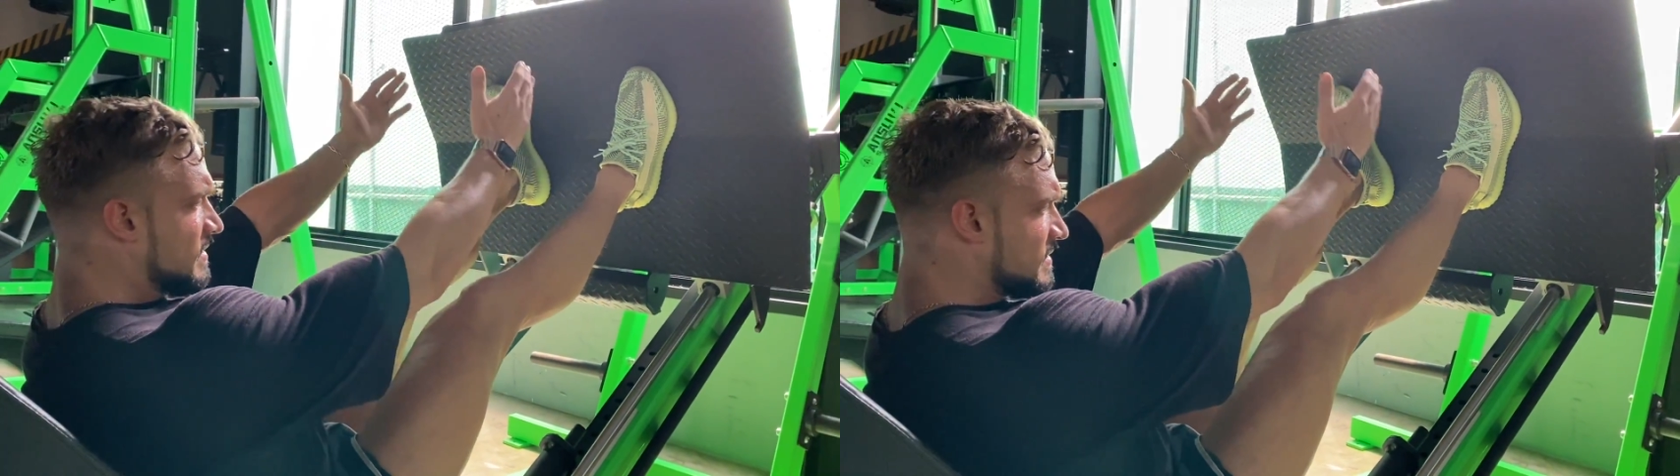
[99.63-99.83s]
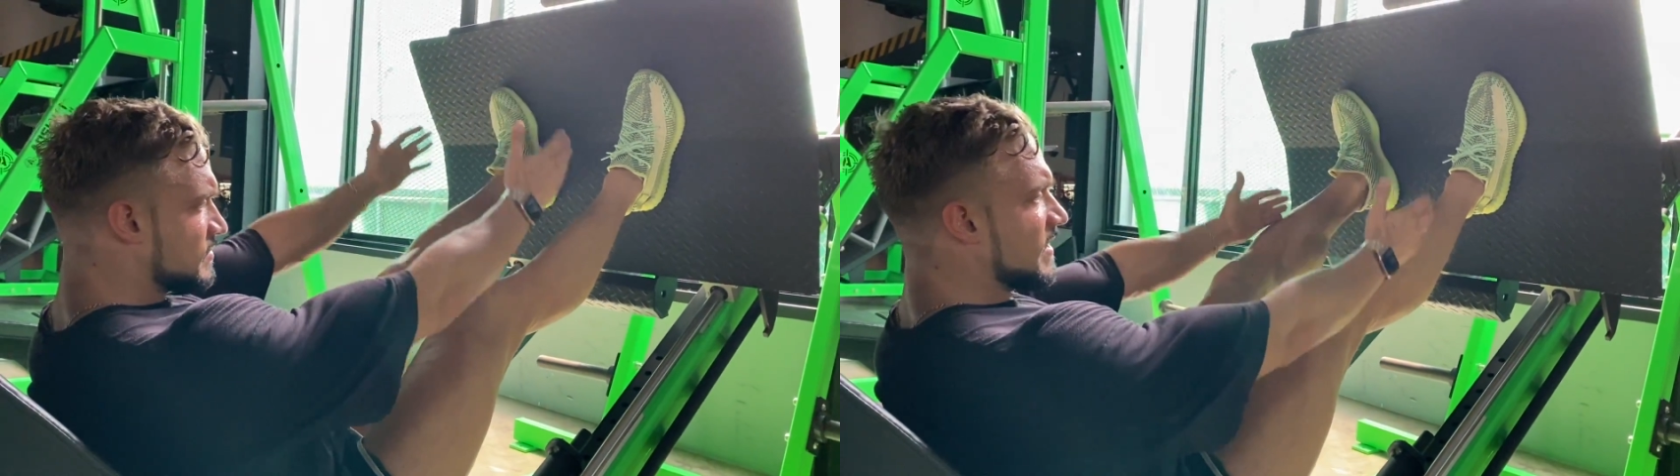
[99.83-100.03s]

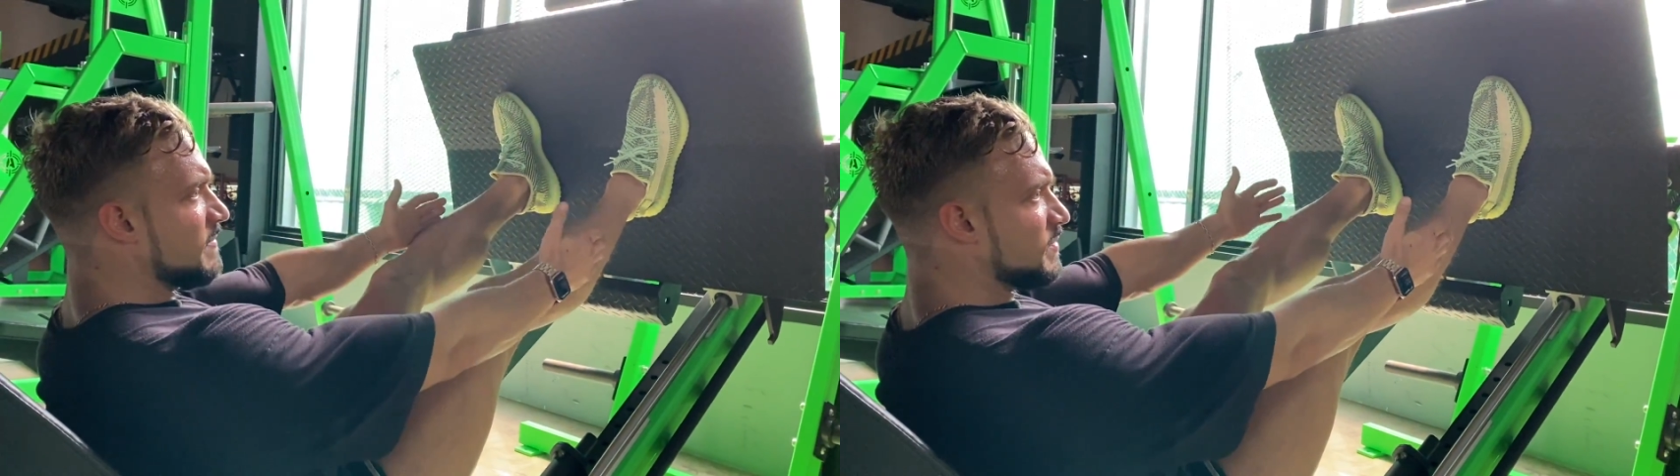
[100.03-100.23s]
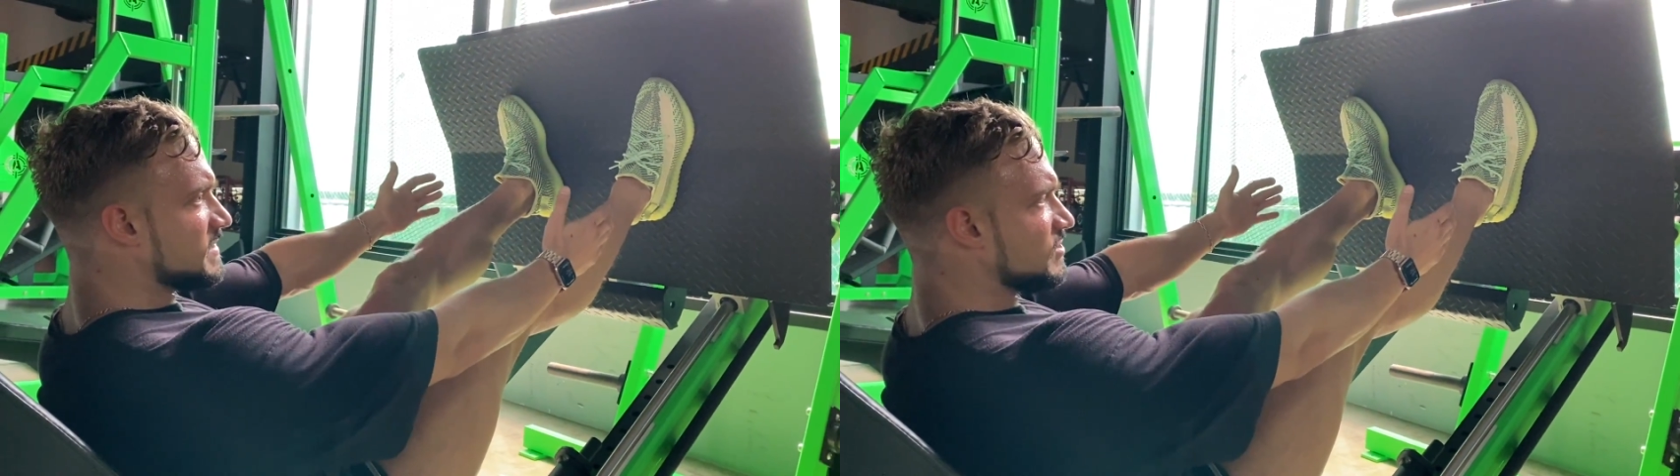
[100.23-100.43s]

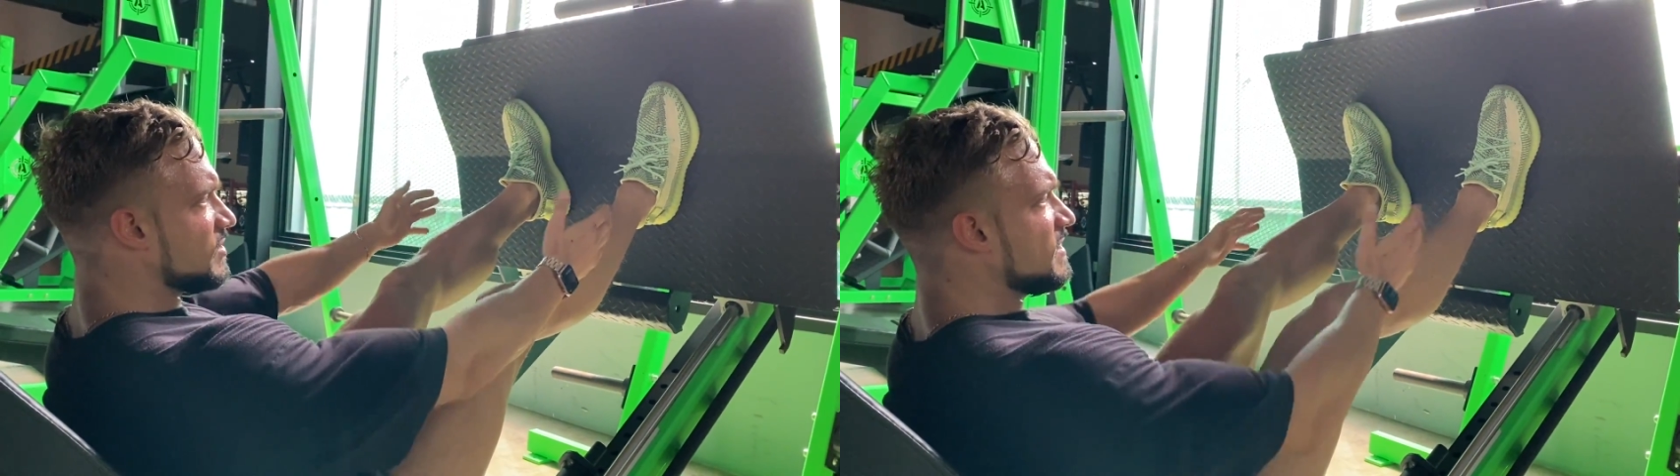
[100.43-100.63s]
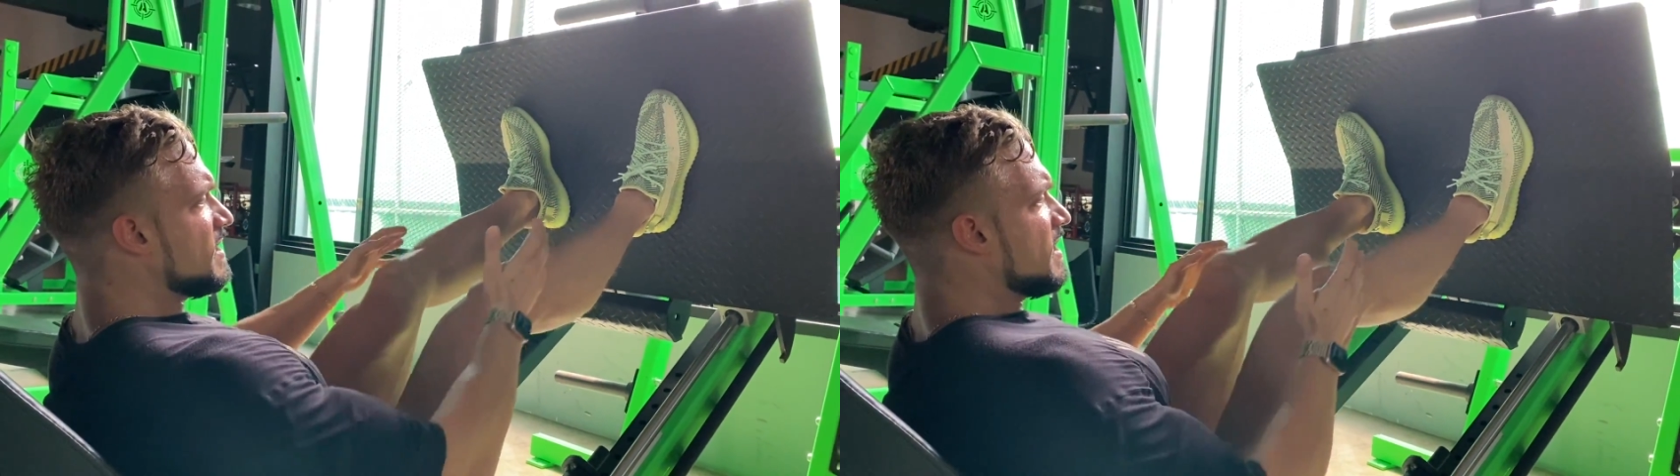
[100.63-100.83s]
straight position,